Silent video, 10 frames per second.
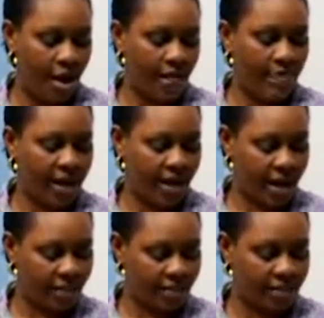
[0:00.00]
My
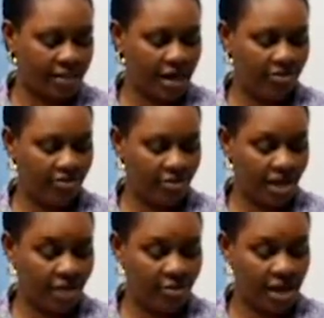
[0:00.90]
cousins and
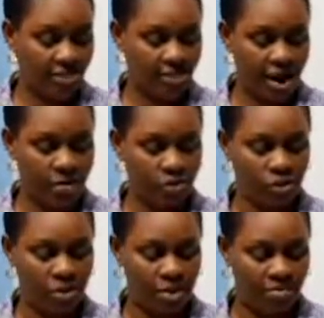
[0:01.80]
friends have come to
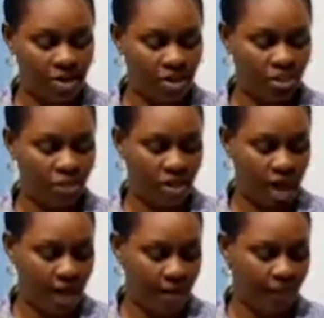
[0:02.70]
celebrate with
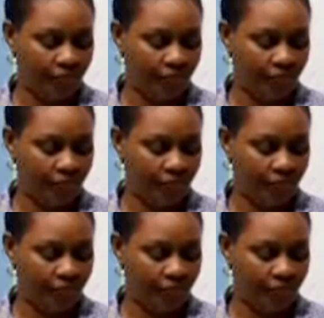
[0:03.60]
her.